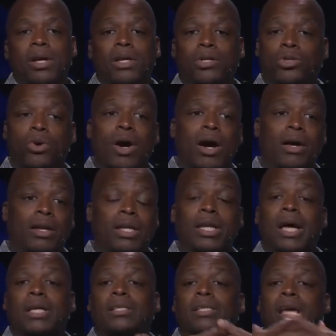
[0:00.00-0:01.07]
And so I, and
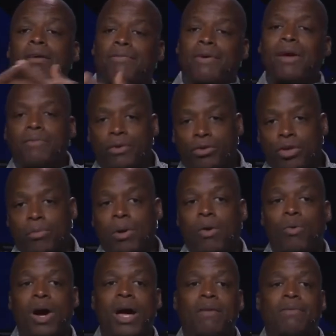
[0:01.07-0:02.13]
I stayed faithful to my
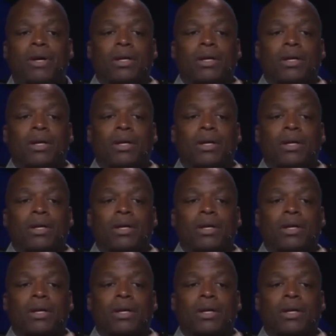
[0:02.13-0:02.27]
wife.